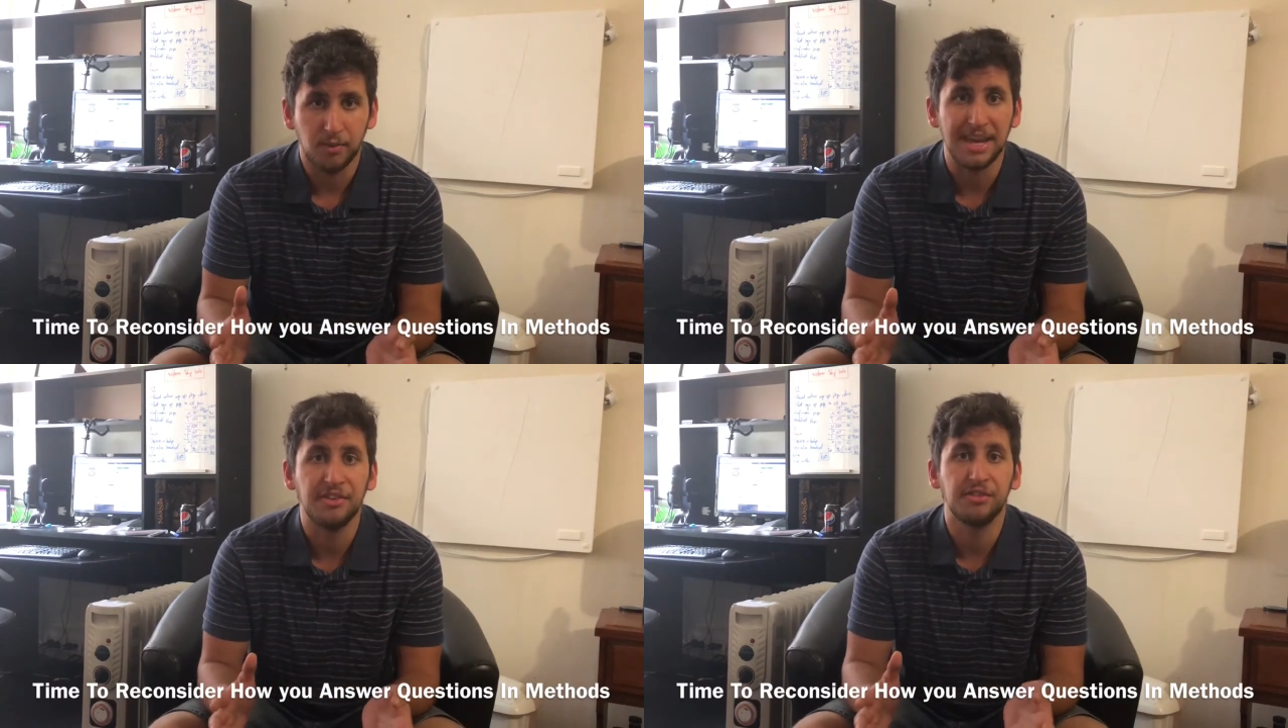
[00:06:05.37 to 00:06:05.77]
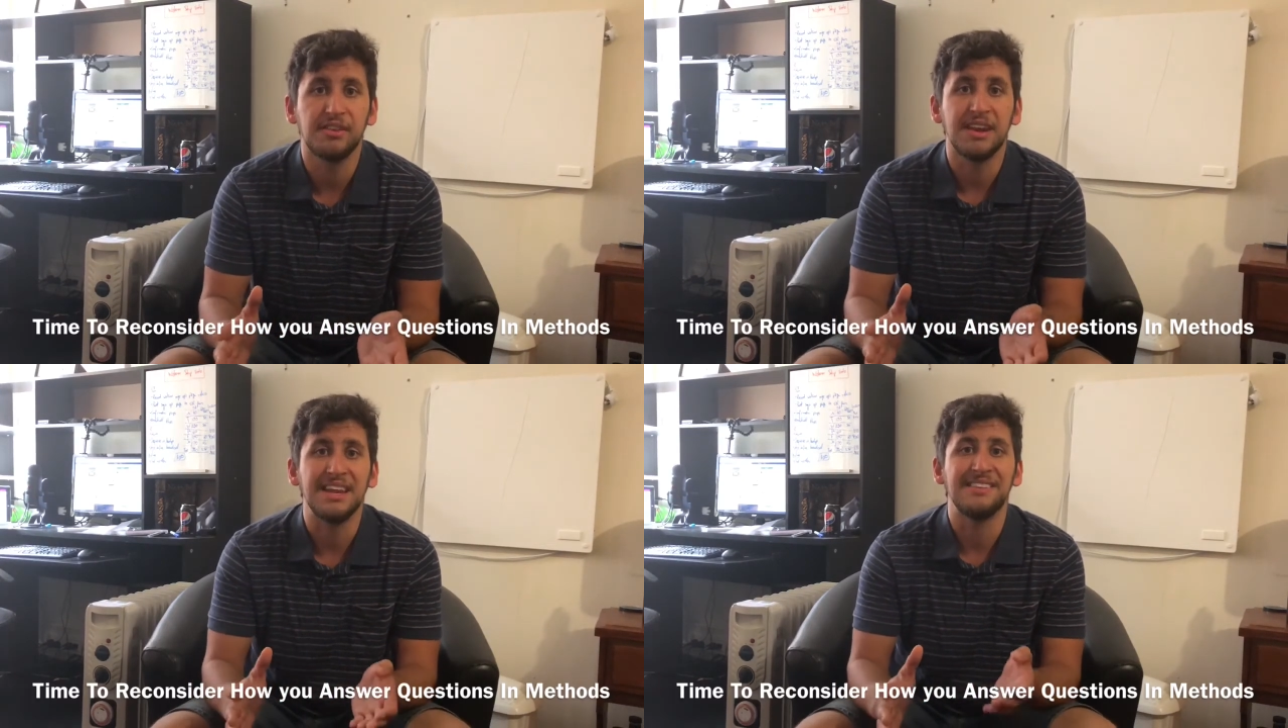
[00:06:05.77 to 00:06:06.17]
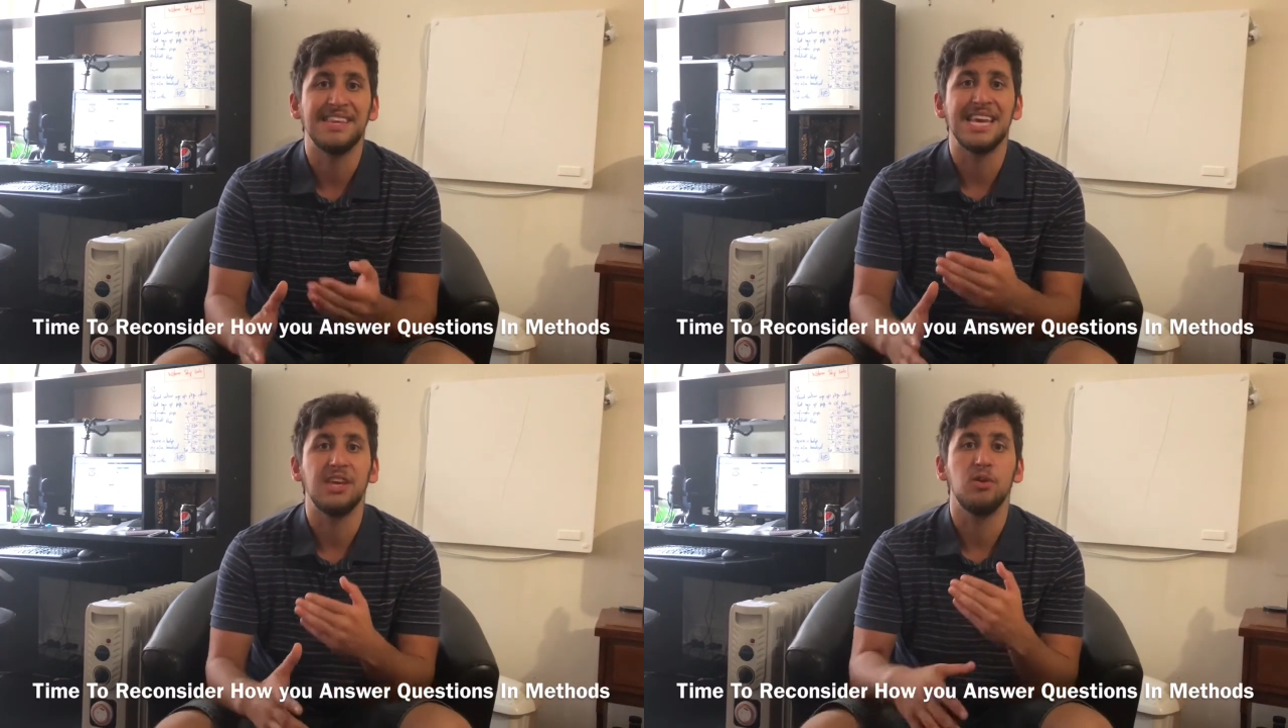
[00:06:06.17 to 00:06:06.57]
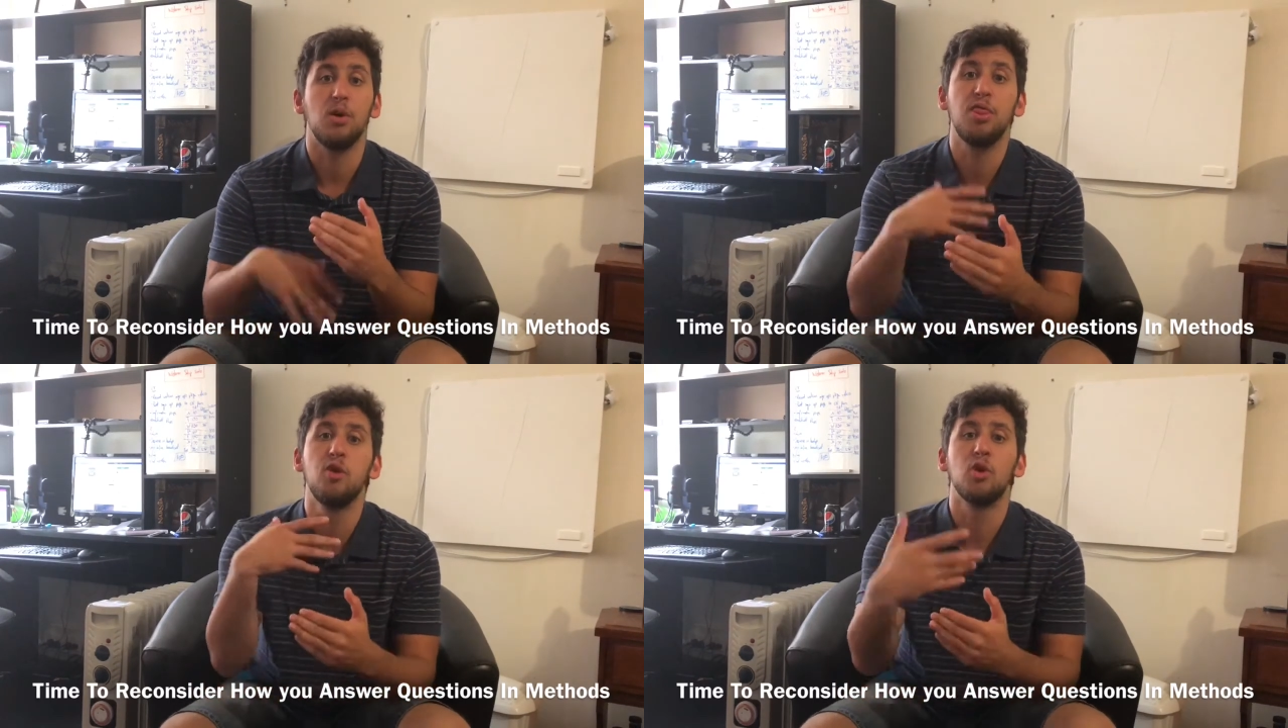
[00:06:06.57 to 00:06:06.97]
We're interested in seeing
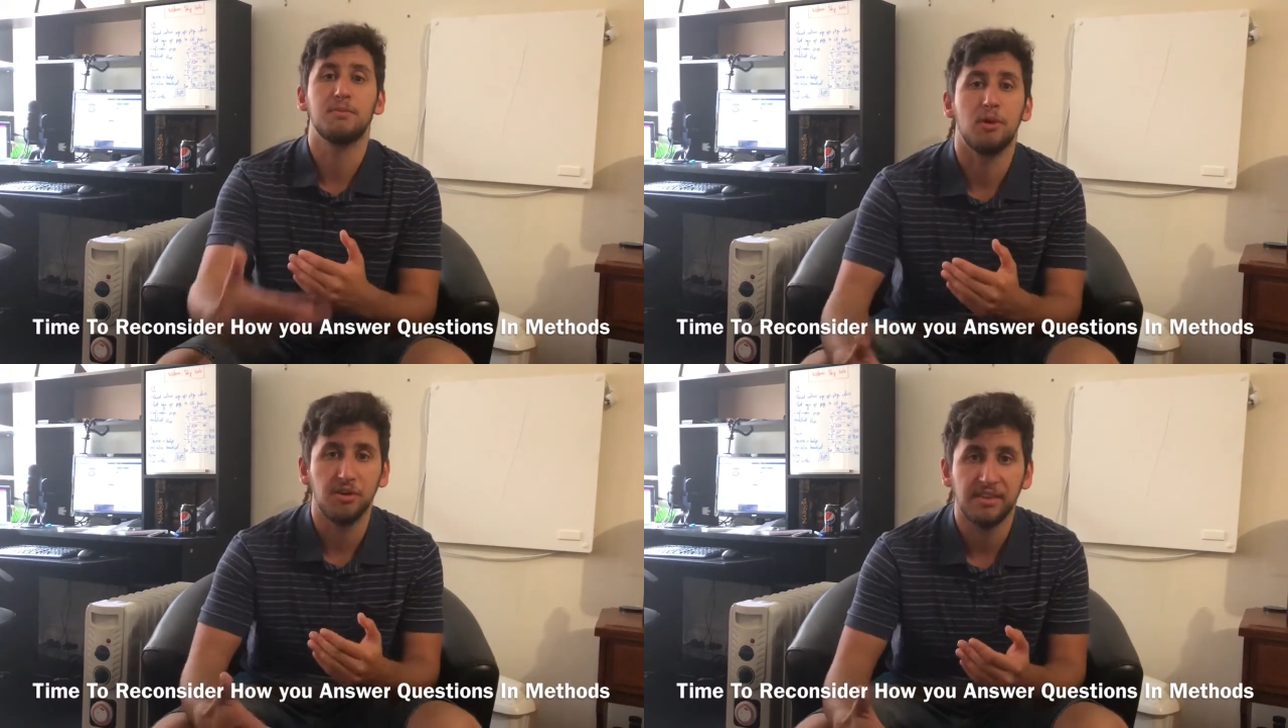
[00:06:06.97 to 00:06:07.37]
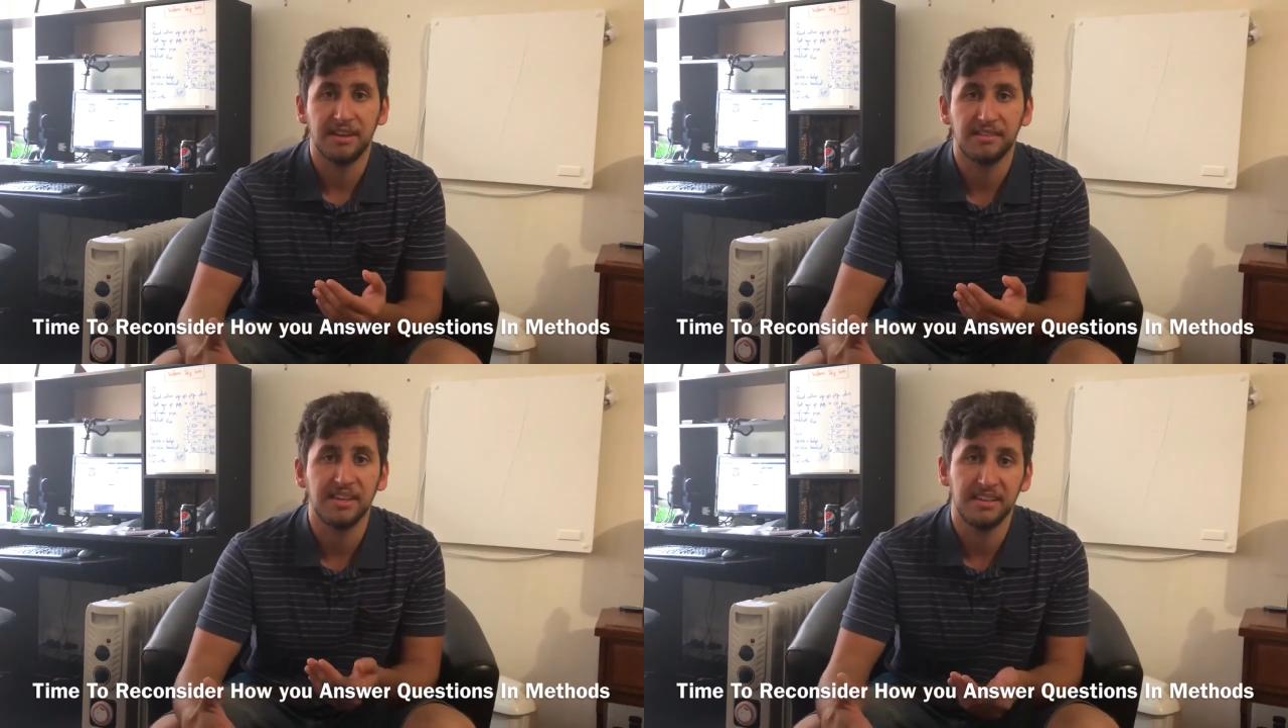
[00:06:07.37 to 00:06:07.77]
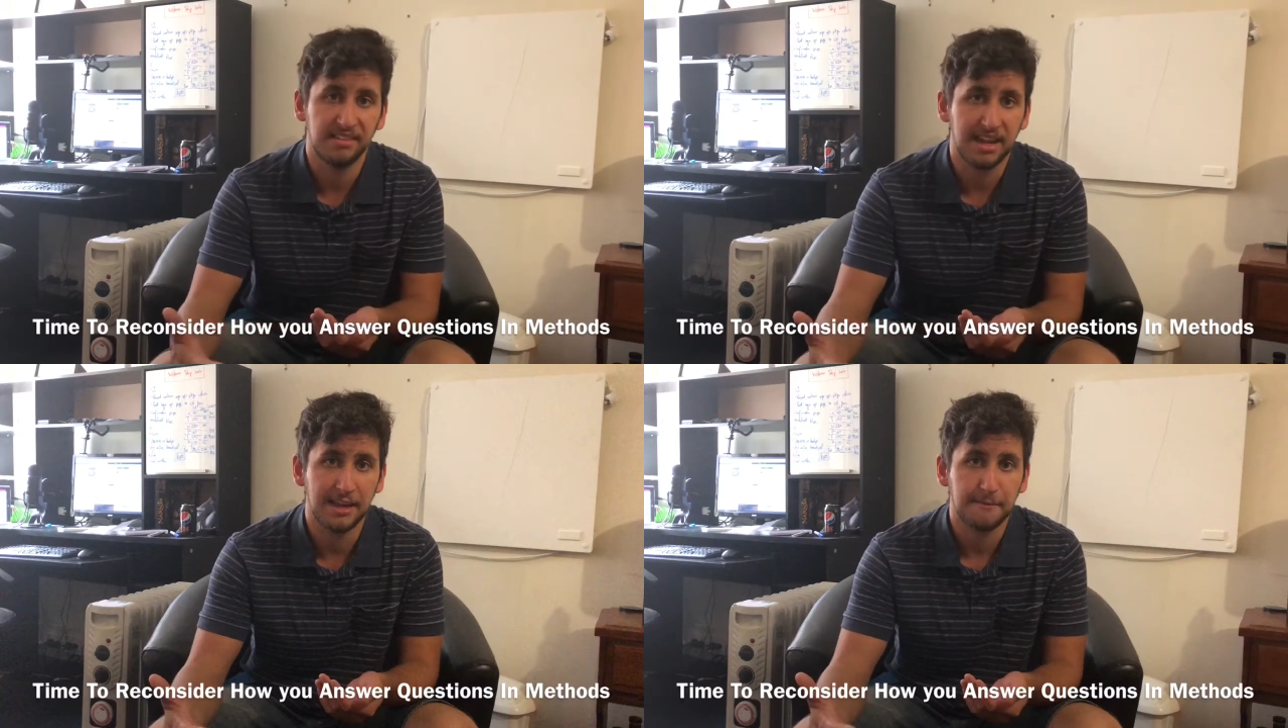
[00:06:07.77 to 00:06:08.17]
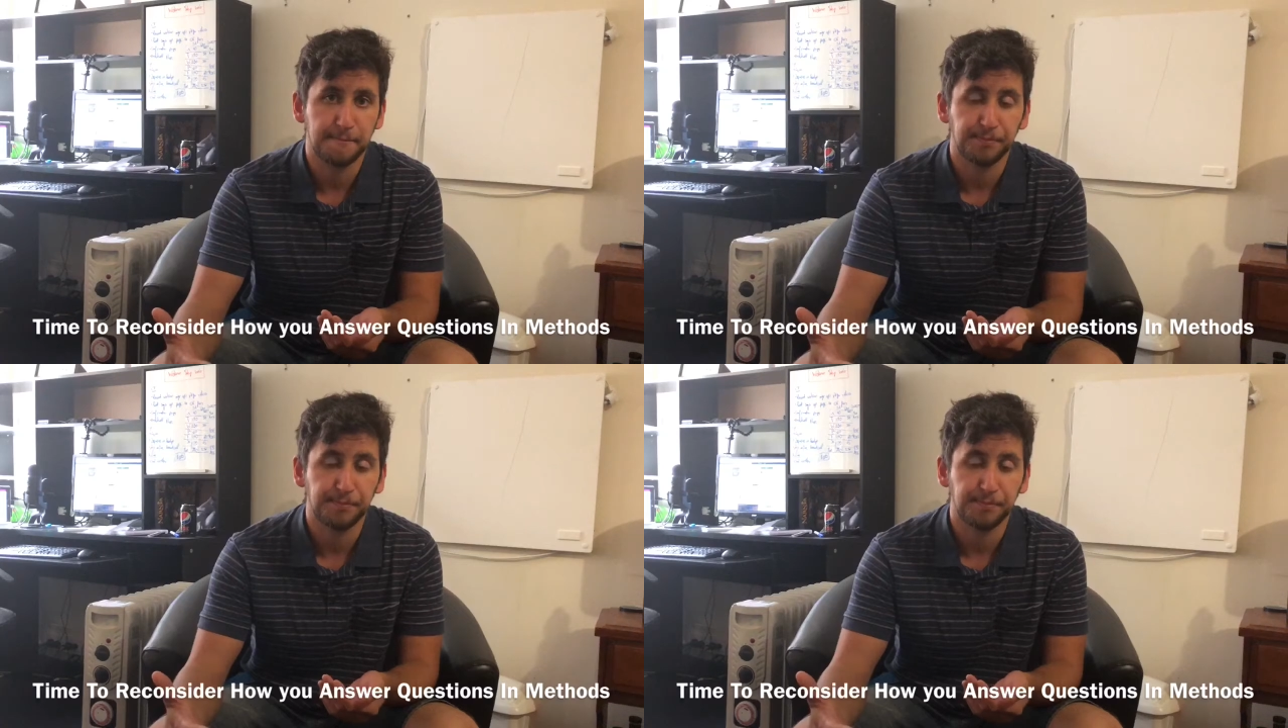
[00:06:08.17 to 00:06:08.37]
your thought process instead.